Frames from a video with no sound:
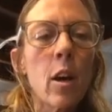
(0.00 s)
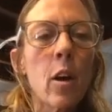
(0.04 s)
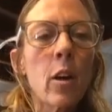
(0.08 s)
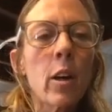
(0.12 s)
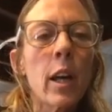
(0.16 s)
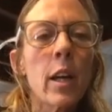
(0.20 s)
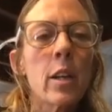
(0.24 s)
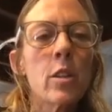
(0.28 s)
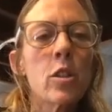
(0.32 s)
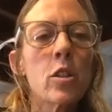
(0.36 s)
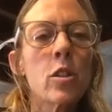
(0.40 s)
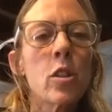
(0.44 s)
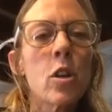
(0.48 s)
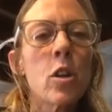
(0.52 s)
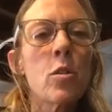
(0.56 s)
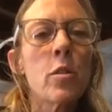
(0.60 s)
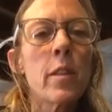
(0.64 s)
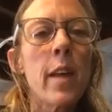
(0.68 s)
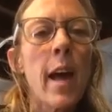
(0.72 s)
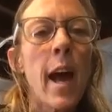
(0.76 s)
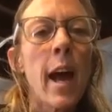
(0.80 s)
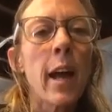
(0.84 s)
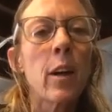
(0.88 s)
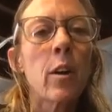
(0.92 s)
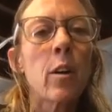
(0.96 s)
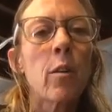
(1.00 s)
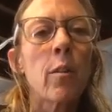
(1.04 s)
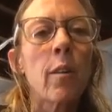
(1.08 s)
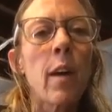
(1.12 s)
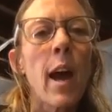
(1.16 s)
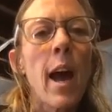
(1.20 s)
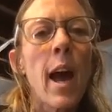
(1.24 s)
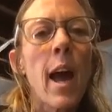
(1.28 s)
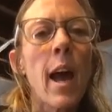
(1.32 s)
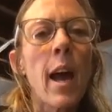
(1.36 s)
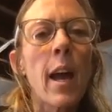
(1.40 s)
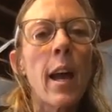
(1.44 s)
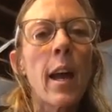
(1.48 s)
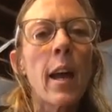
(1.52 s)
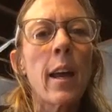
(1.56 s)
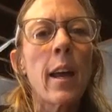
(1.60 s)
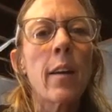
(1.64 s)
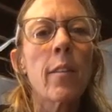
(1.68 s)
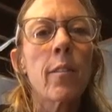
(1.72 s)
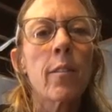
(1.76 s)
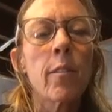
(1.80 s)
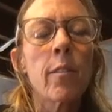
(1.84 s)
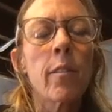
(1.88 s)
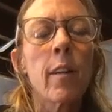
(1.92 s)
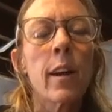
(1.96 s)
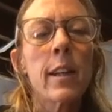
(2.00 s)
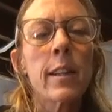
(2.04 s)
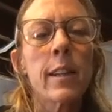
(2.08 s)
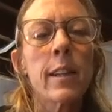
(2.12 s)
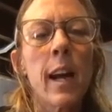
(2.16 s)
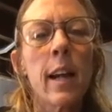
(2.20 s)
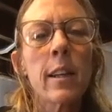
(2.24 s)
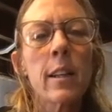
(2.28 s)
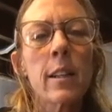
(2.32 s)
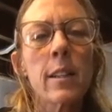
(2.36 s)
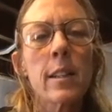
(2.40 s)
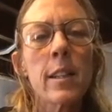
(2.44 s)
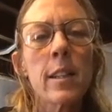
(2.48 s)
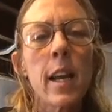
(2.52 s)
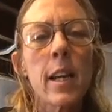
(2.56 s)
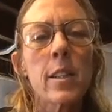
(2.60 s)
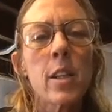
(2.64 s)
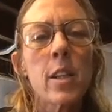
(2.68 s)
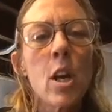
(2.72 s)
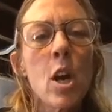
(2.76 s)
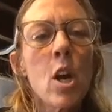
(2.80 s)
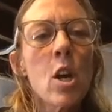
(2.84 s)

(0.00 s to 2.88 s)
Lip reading: Okay, so that gray, right, that looks nice.